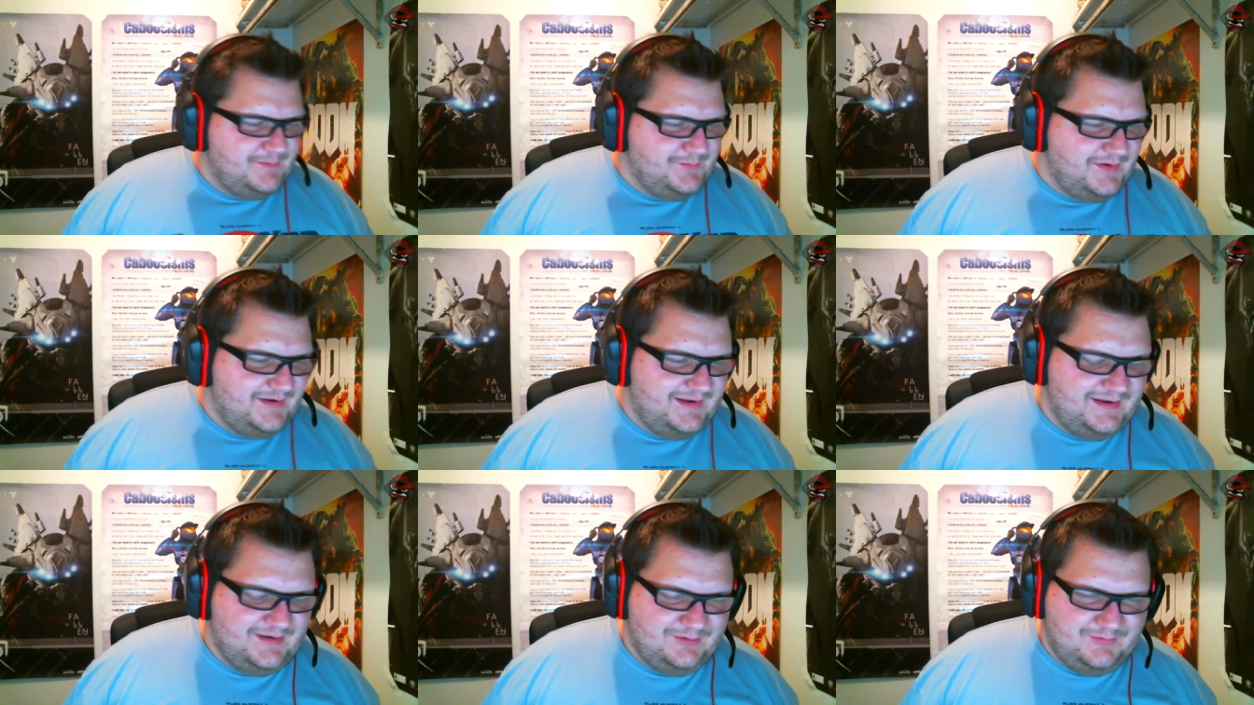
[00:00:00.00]

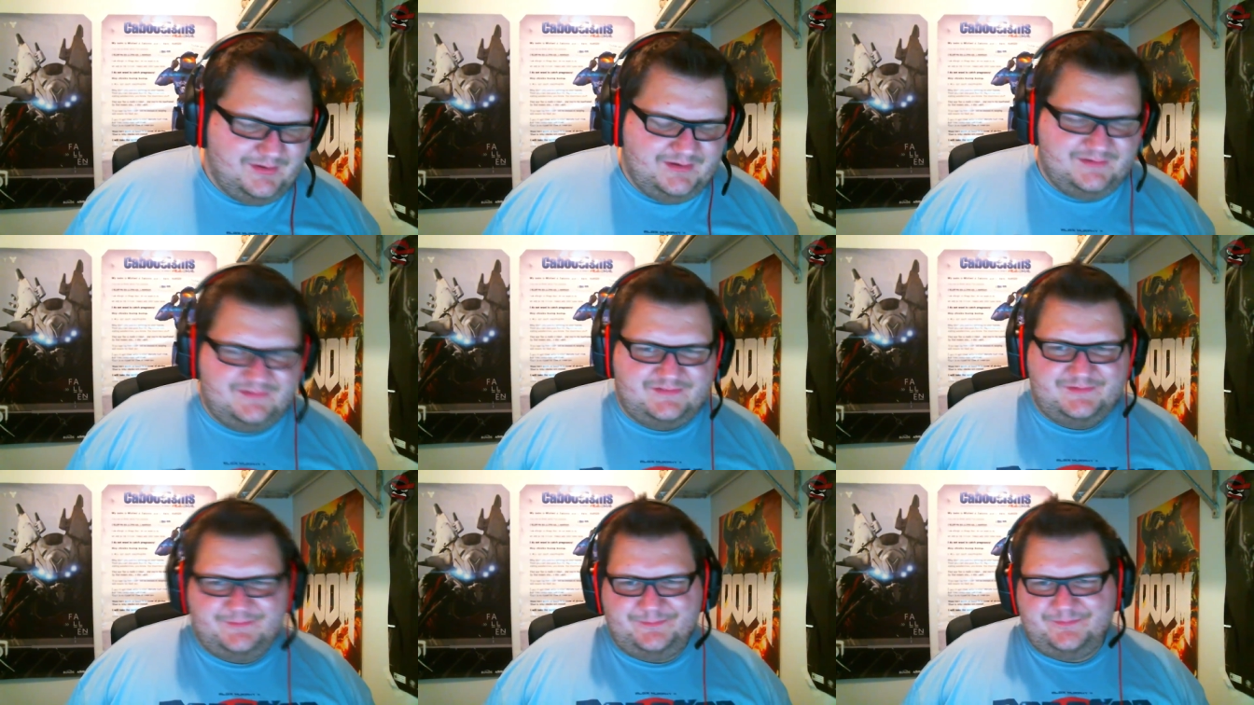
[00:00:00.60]
But
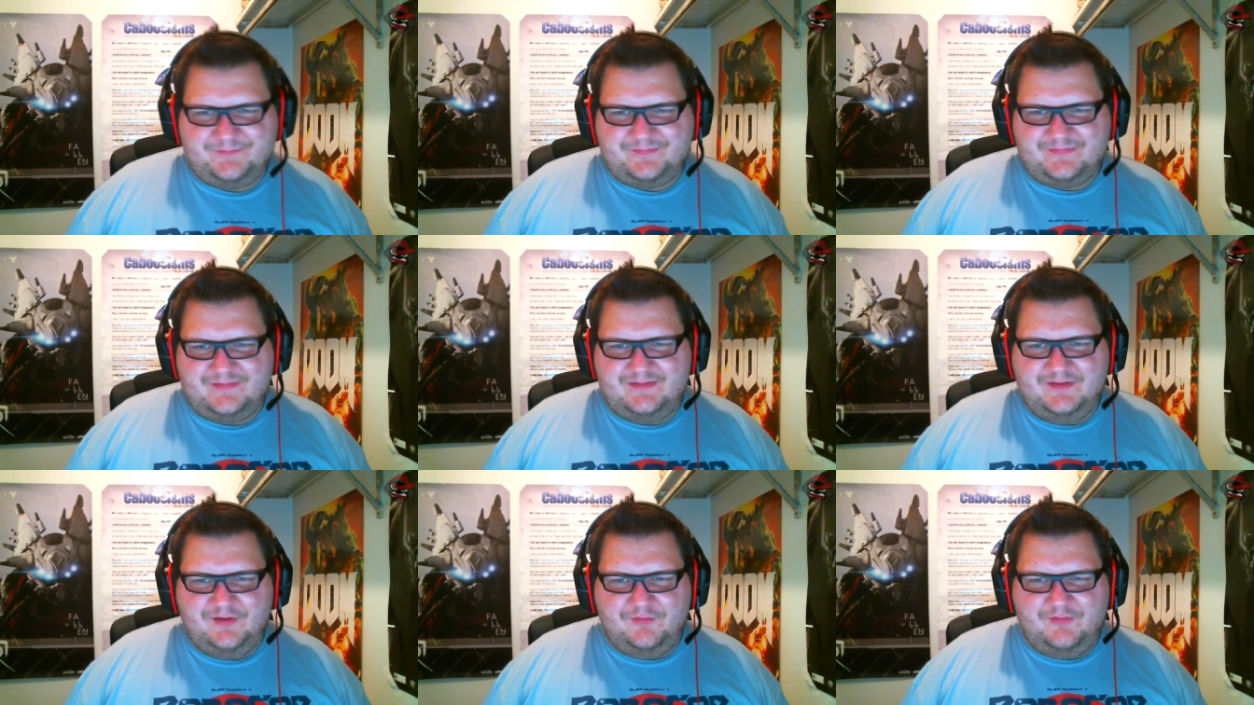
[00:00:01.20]
anyways,
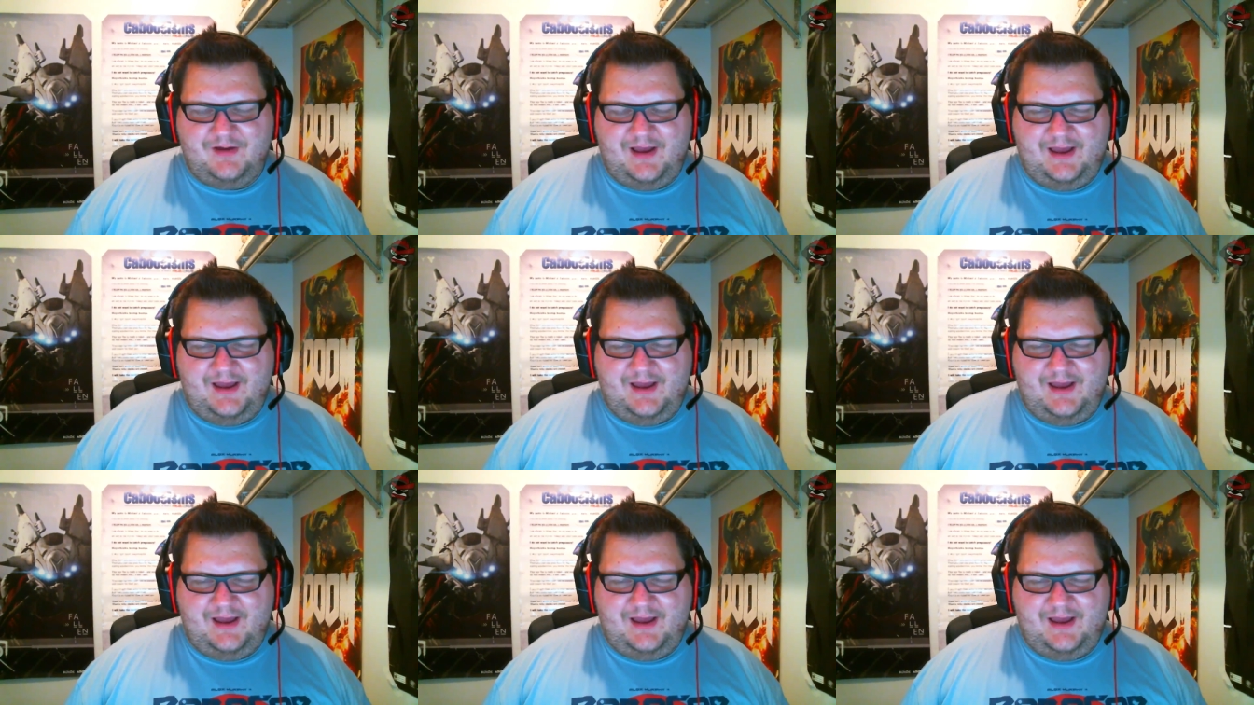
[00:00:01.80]
you know,